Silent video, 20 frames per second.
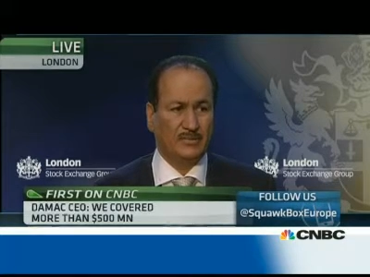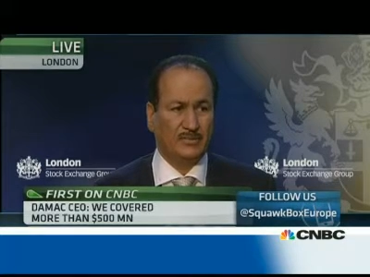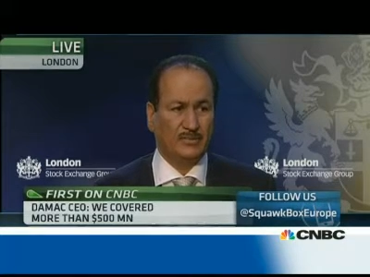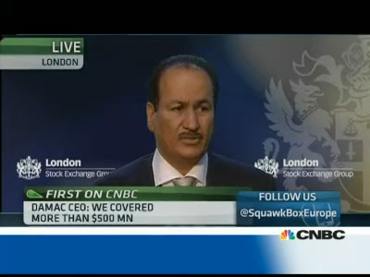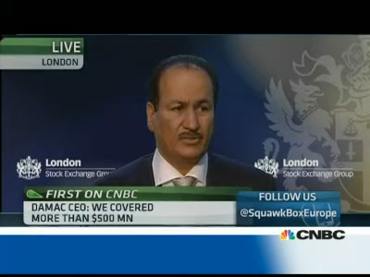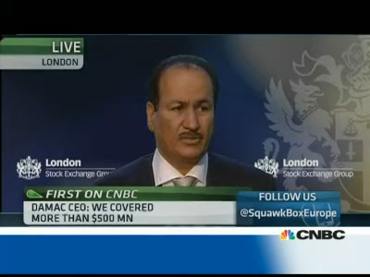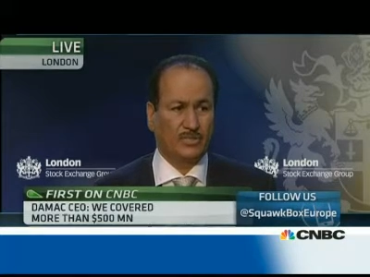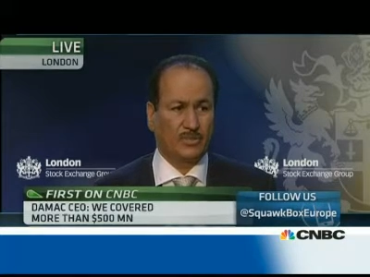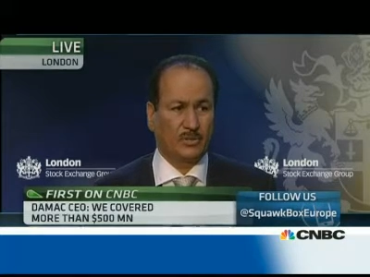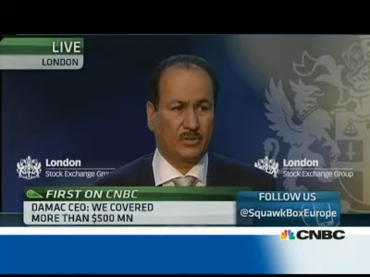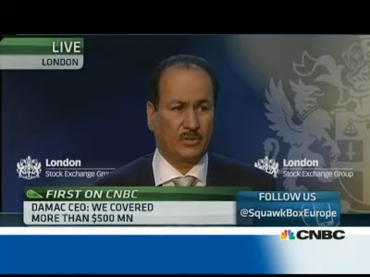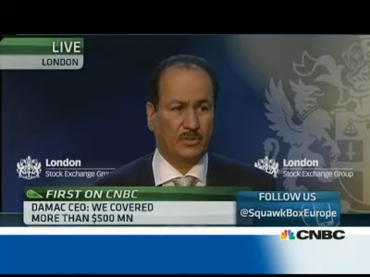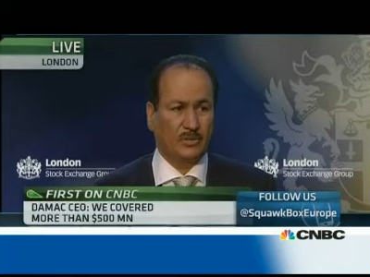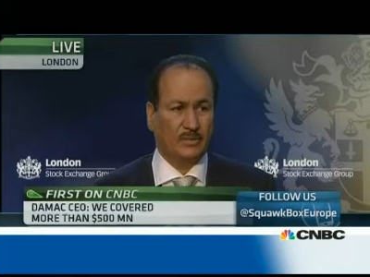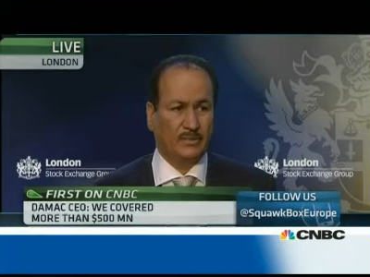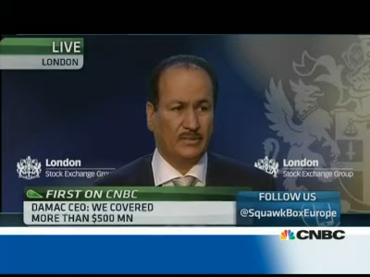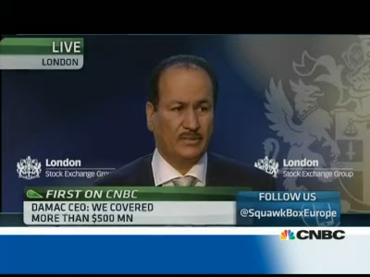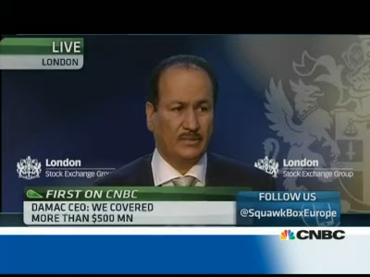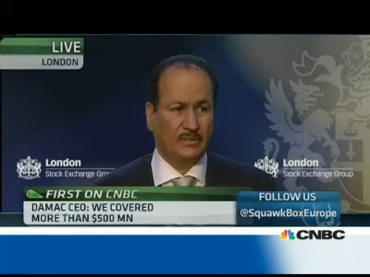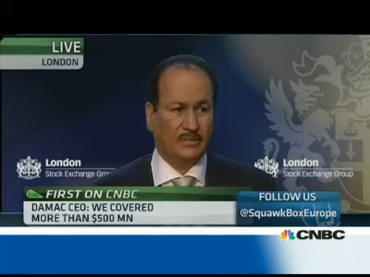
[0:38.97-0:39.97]
zero
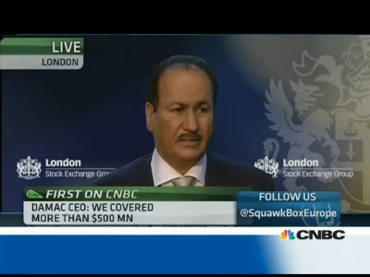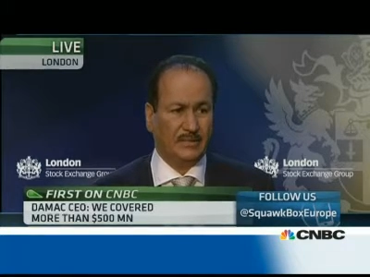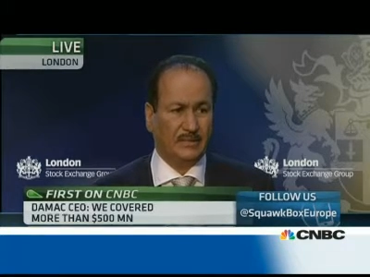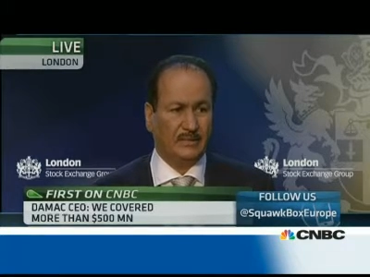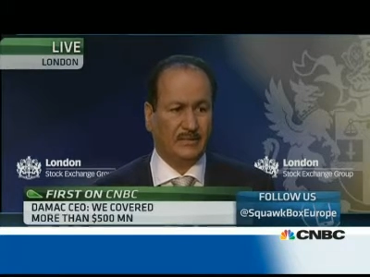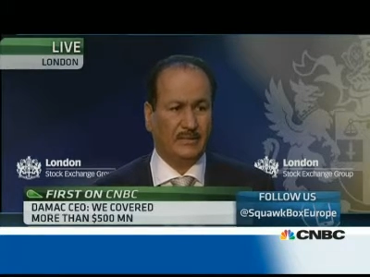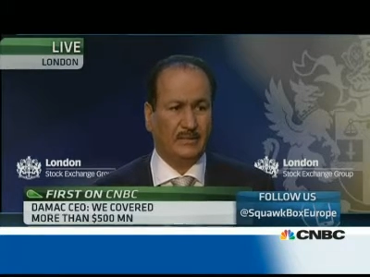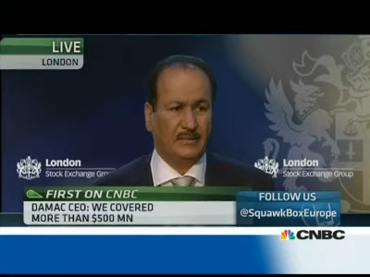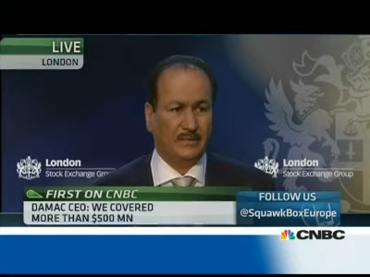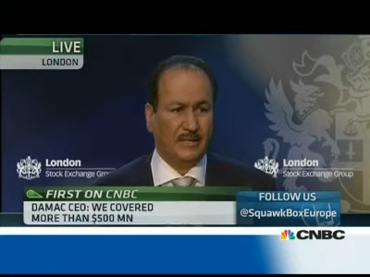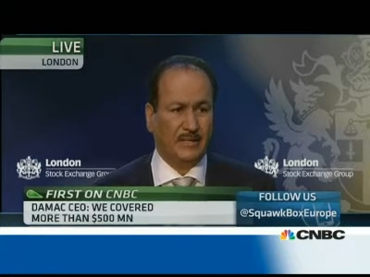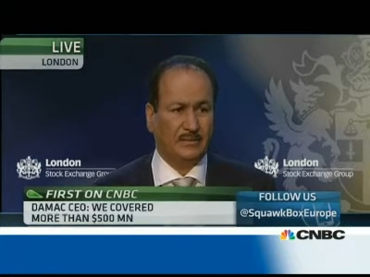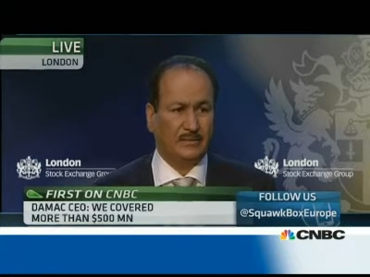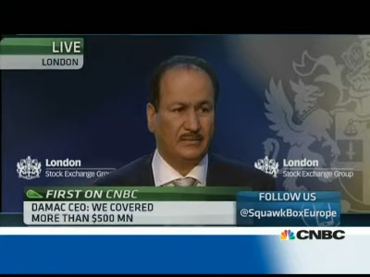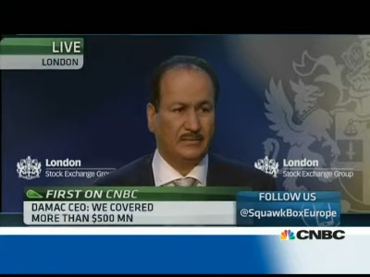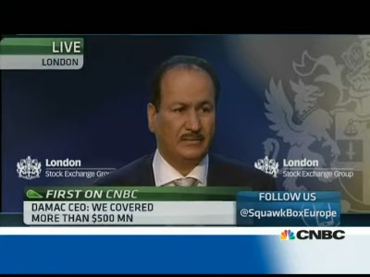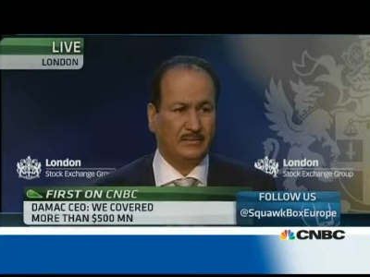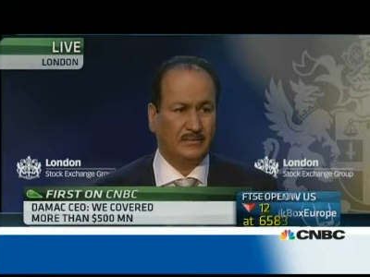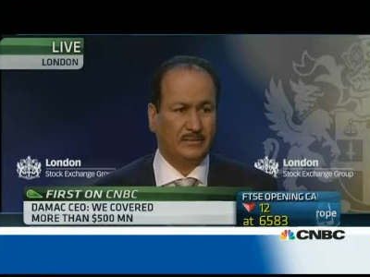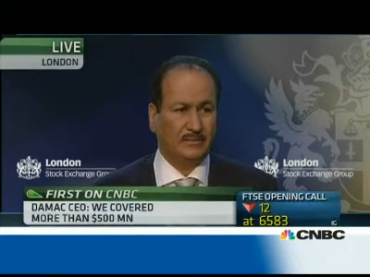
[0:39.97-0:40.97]
in that
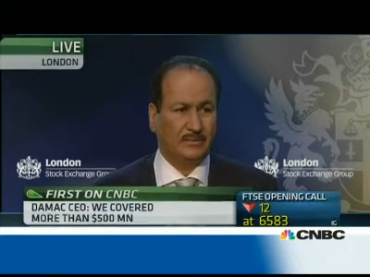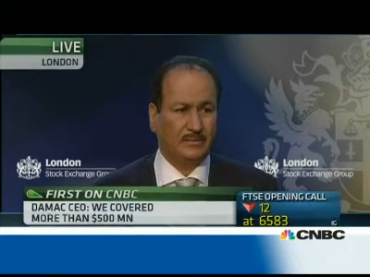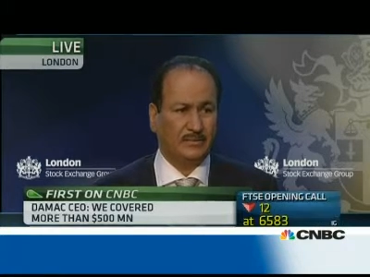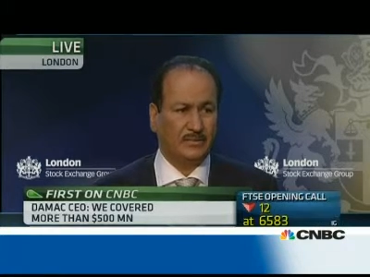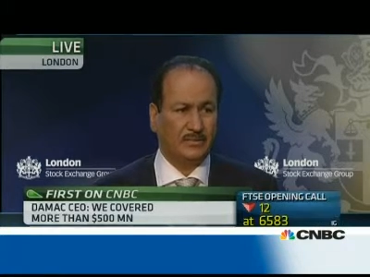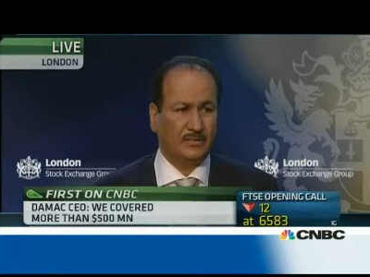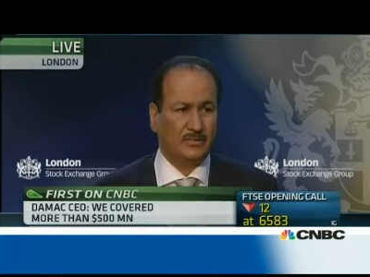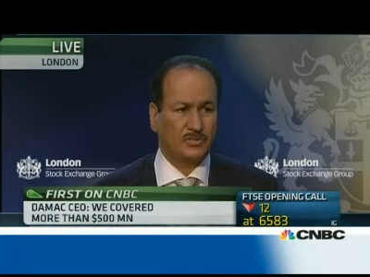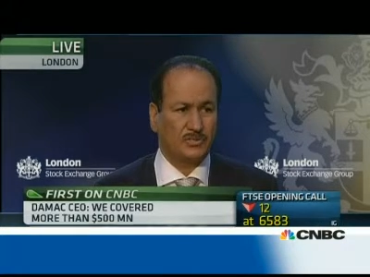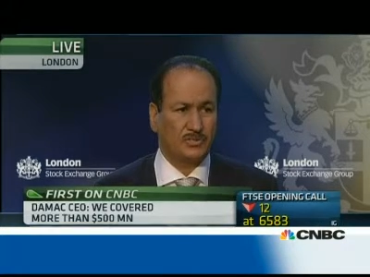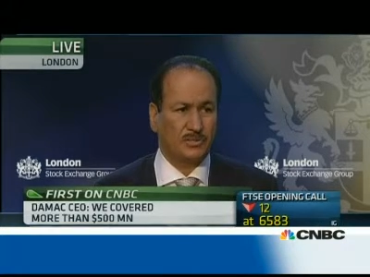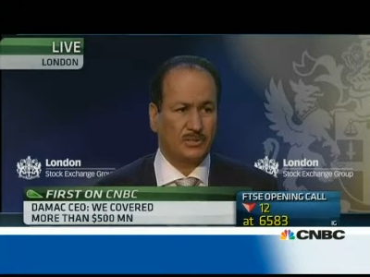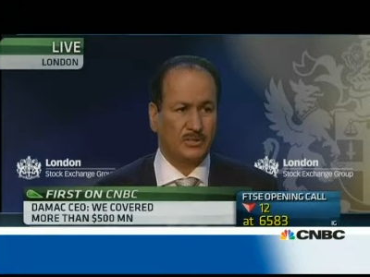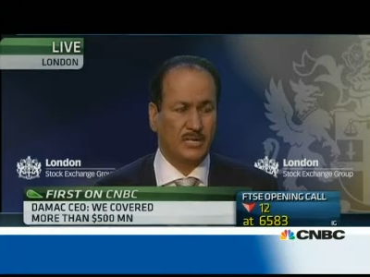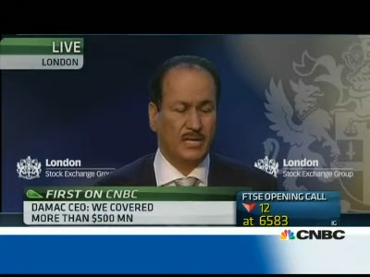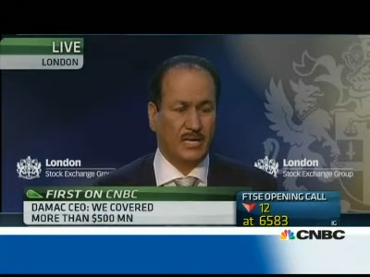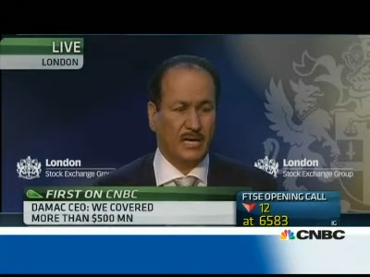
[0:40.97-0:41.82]
industry,